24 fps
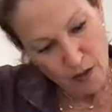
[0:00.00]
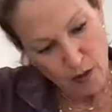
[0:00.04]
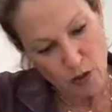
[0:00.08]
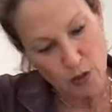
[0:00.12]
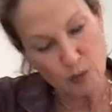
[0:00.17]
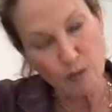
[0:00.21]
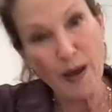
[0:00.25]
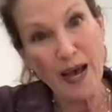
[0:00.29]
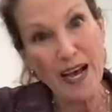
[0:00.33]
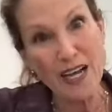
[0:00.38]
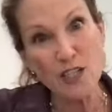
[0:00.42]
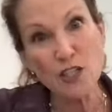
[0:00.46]

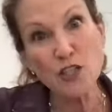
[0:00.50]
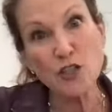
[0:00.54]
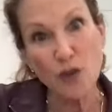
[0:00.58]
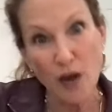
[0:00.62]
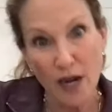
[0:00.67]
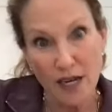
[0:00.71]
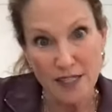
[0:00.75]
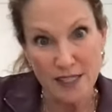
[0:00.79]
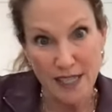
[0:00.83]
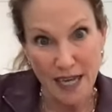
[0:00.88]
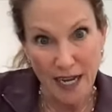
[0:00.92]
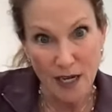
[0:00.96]
those
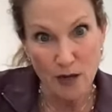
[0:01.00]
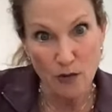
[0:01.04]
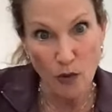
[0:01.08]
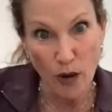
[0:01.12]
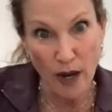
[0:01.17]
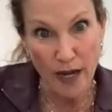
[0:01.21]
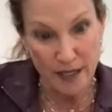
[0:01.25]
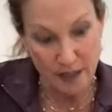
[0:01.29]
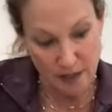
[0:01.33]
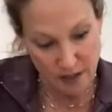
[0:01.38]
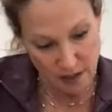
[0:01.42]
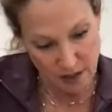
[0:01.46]
pasteurized egg
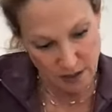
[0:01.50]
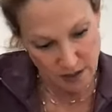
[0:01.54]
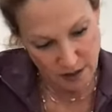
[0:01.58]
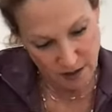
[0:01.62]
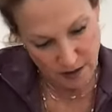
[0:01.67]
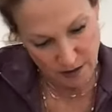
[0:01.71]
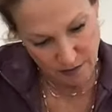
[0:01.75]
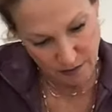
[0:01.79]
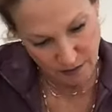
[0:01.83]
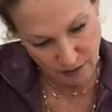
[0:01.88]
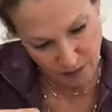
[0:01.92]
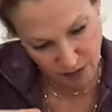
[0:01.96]

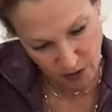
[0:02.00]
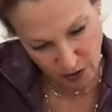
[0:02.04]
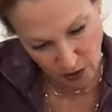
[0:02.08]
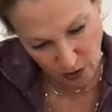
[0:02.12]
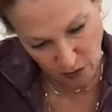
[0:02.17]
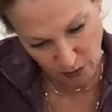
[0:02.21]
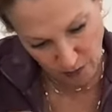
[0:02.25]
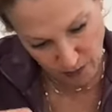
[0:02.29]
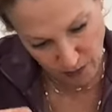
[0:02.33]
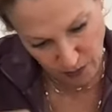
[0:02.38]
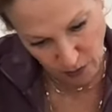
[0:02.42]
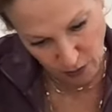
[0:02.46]
whites, you
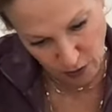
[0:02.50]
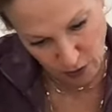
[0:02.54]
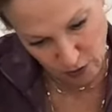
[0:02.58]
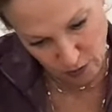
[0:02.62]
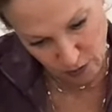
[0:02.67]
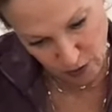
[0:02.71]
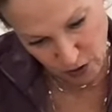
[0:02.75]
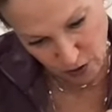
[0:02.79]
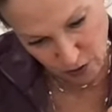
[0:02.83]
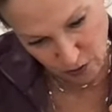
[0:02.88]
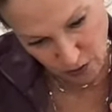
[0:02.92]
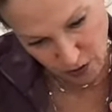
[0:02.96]
know, from the
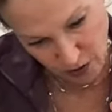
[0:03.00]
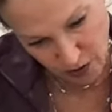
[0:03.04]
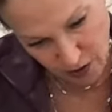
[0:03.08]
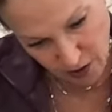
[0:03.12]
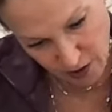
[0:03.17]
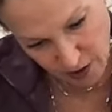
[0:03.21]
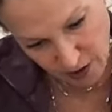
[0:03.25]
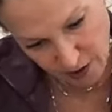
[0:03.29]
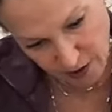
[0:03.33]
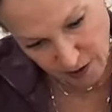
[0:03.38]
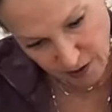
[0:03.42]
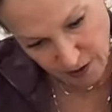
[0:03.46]
grocery
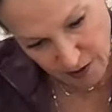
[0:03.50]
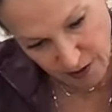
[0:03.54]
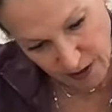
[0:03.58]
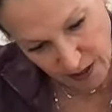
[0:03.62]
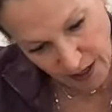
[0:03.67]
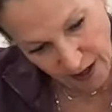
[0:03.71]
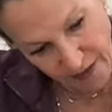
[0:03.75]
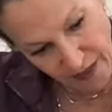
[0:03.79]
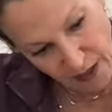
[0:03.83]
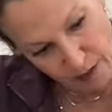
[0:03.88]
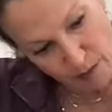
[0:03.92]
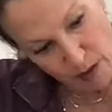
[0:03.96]
store,
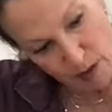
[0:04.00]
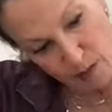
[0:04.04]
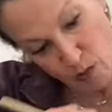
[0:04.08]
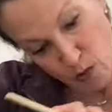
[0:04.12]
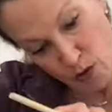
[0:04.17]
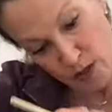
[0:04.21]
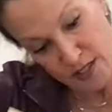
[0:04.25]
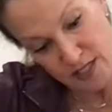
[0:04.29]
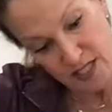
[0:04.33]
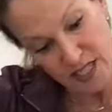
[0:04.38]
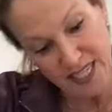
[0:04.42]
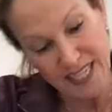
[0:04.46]
and then my
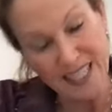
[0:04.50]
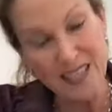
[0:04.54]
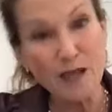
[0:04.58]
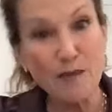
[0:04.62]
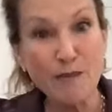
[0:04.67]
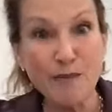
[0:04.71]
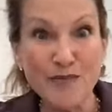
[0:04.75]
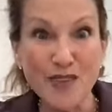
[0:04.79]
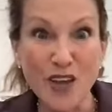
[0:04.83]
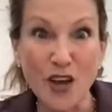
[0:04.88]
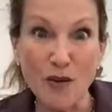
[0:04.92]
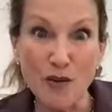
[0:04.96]
boys can eat
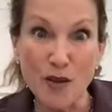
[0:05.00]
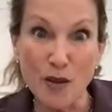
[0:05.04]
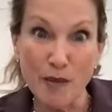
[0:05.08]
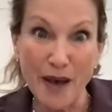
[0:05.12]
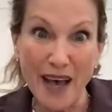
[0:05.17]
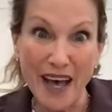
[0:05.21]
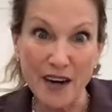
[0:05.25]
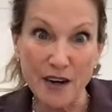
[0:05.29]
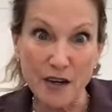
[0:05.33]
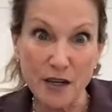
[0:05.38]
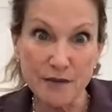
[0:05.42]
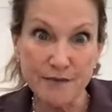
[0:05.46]
the the
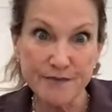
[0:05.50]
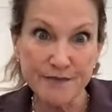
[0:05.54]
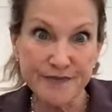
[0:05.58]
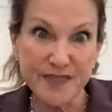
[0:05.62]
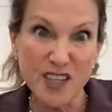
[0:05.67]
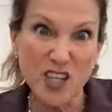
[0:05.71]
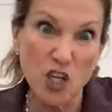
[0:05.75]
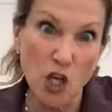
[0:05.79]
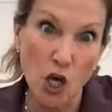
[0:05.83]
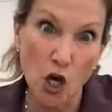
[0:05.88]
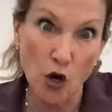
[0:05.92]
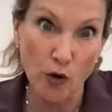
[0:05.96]
batter,
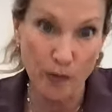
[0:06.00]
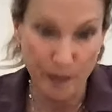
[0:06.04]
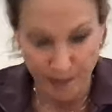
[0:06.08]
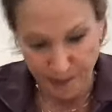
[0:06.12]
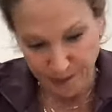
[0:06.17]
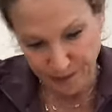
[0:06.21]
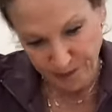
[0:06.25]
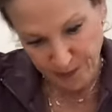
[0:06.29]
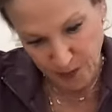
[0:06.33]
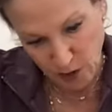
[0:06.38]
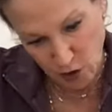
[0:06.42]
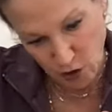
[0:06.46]
the dough,
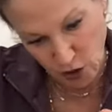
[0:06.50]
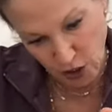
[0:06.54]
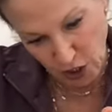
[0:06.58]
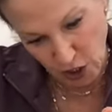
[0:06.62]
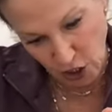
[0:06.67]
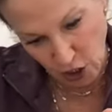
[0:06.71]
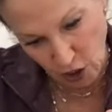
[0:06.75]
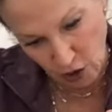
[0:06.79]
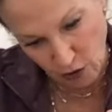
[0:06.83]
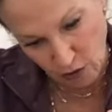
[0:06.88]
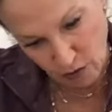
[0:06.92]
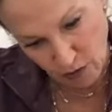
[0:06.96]
the cookie
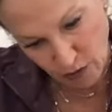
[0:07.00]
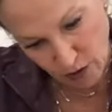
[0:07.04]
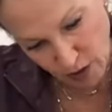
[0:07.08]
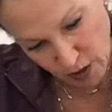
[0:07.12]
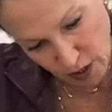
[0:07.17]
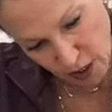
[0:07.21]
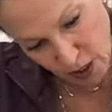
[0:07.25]
dough,